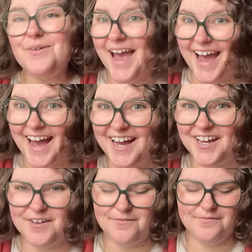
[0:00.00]

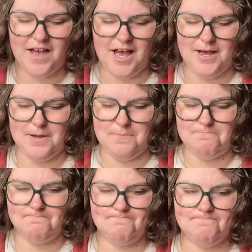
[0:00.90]
have
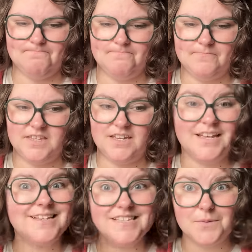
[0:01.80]
um,
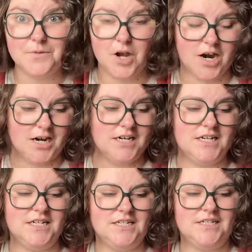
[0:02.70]
some
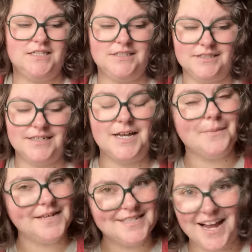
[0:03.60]
yarn in
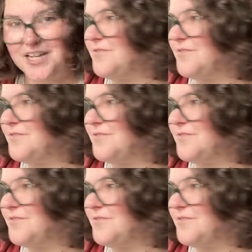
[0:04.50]
my stash